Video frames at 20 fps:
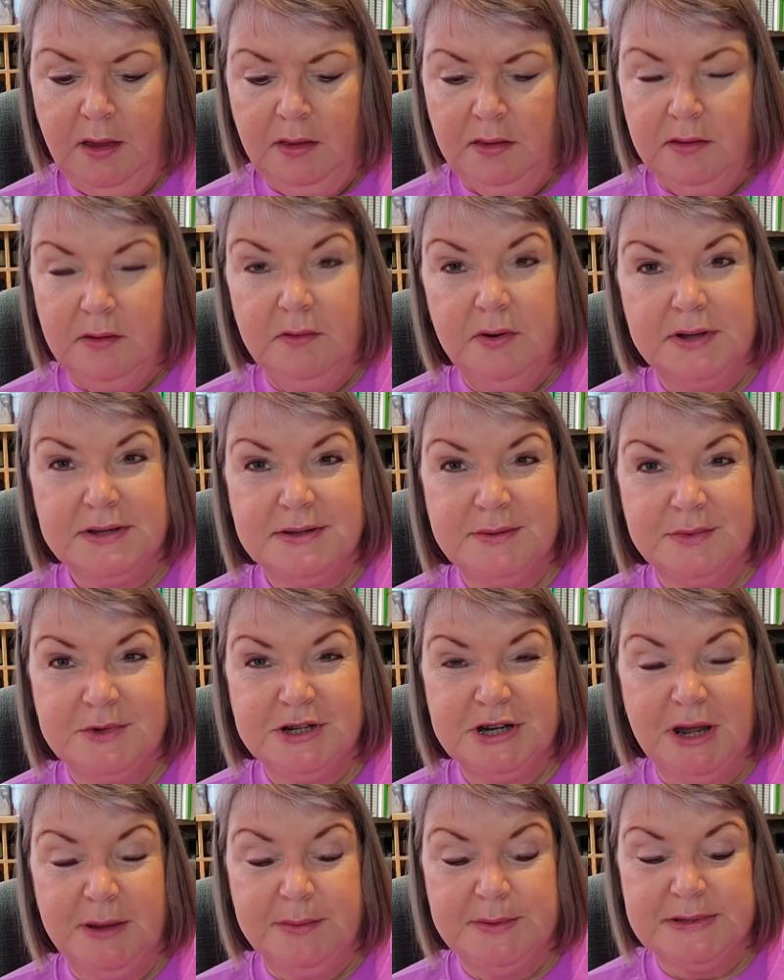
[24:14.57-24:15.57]
There are some
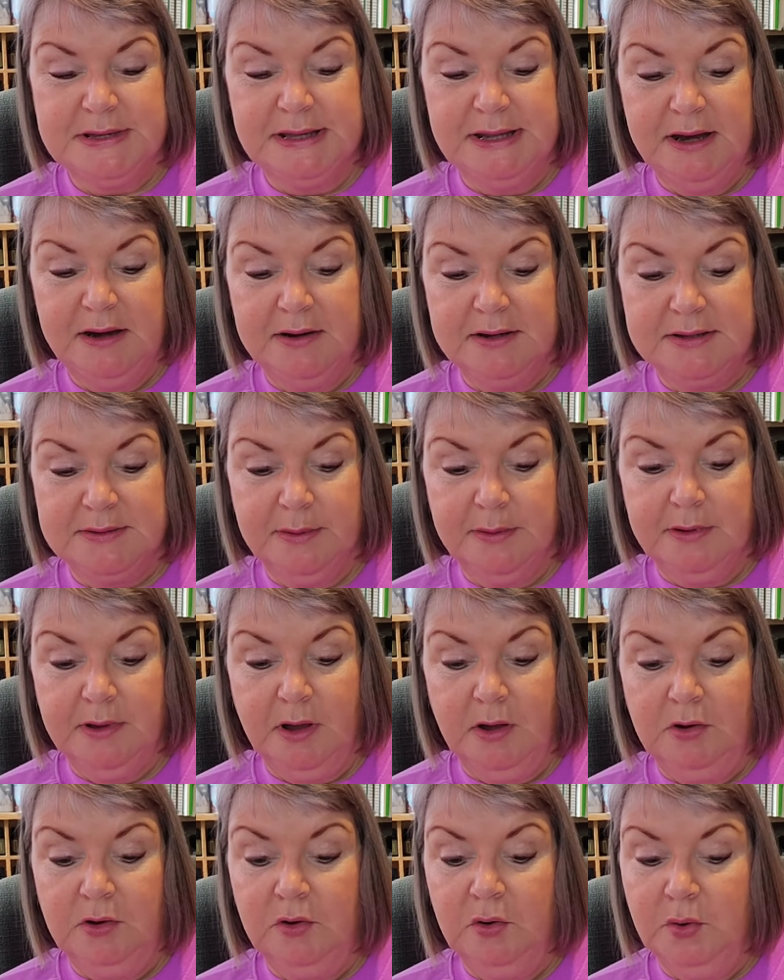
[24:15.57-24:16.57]
shapes in here as well that
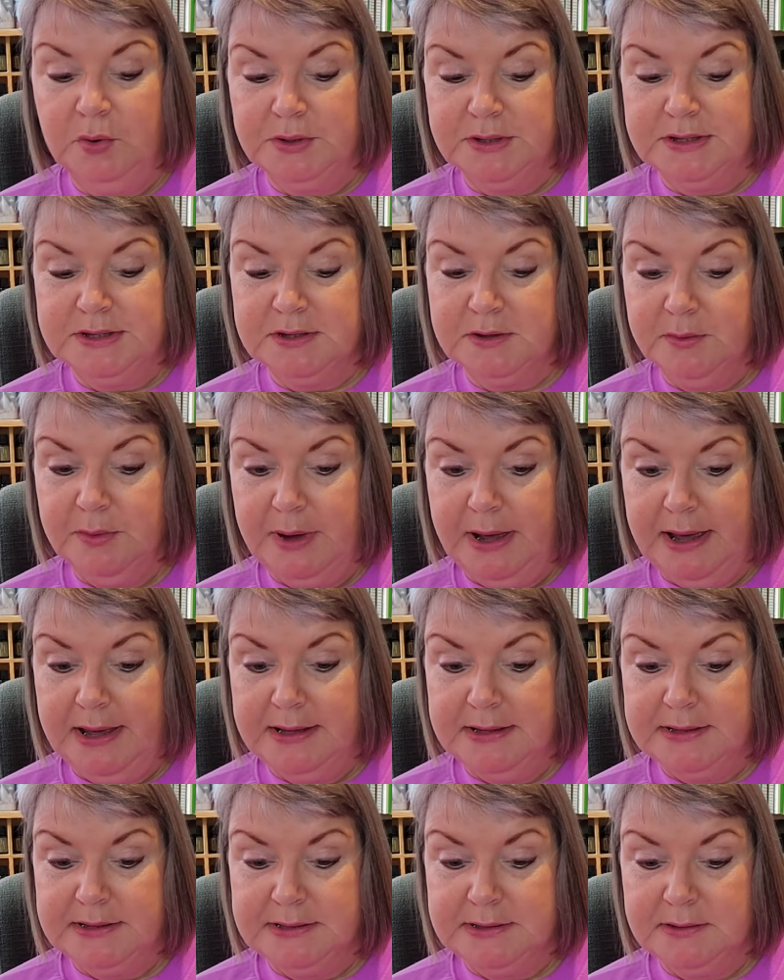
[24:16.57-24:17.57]
are not
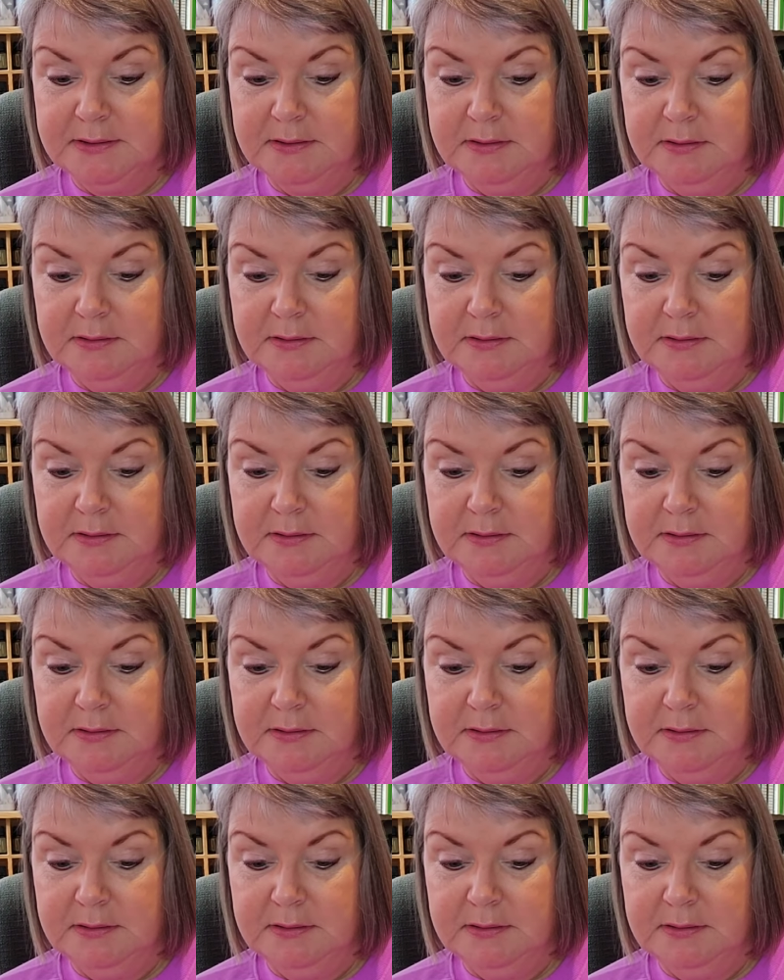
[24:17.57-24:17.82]
squares.